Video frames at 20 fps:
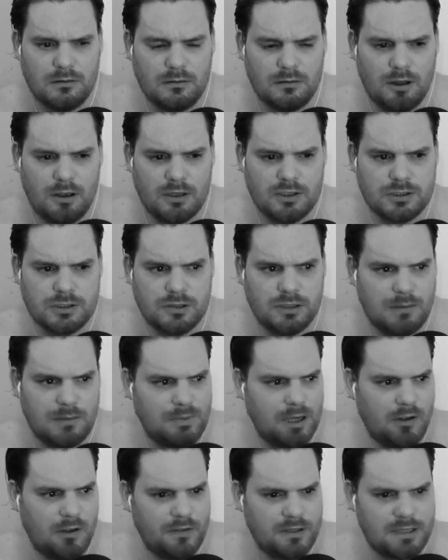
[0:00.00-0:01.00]
Like, shouldn't it
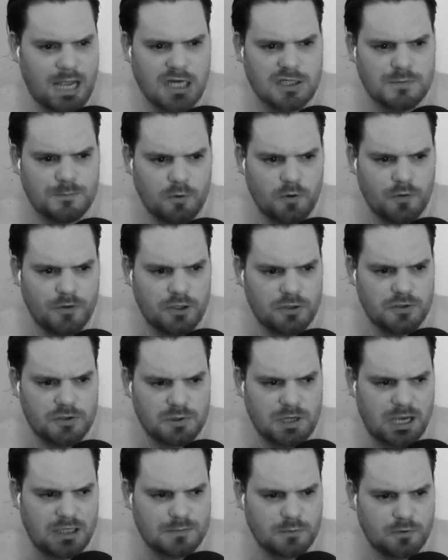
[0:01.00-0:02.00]
be on the dashboard, YouTube
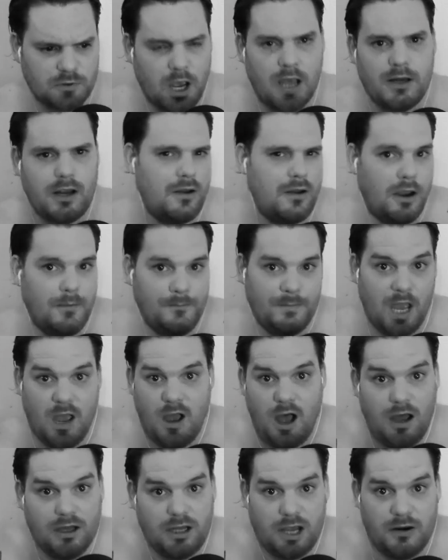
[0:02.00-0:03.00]
dashboard? I don't
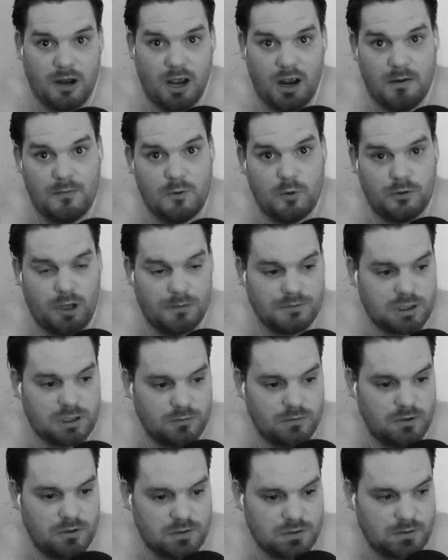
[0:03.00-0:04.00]
know. I don't know. I'm, all, I'm still
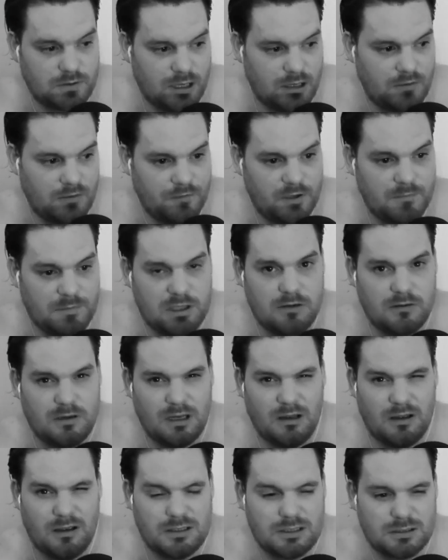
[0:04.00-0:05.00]
new to it. I've only been doing it
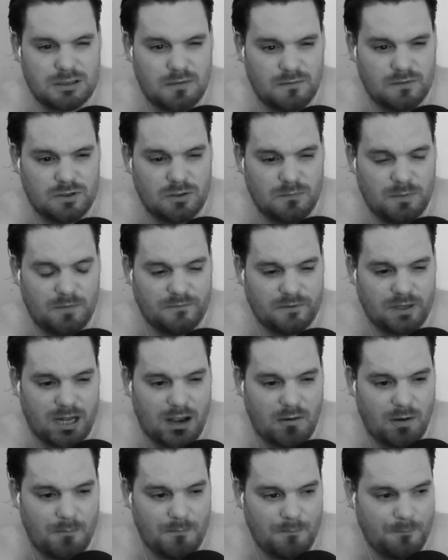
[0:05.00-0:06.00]
like just over two months
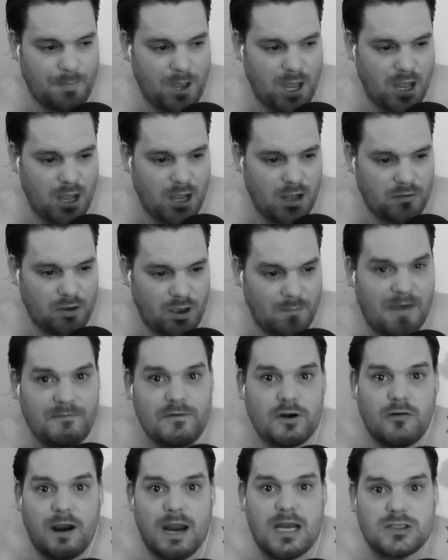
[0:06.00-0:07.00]
now. But I'm
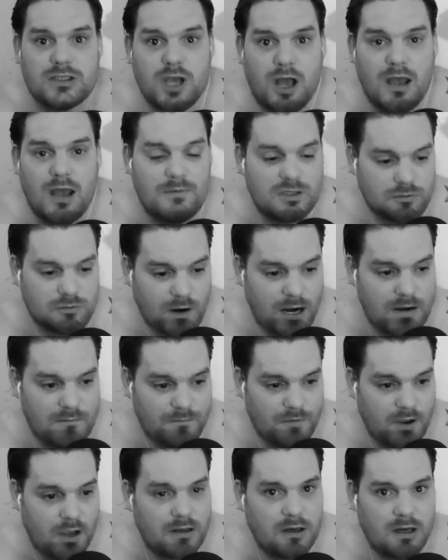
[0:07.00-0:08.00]
having a great time. It's great
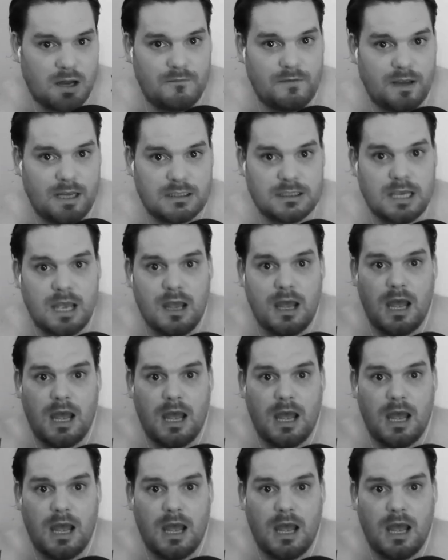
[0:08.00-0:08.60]
fun. Love it.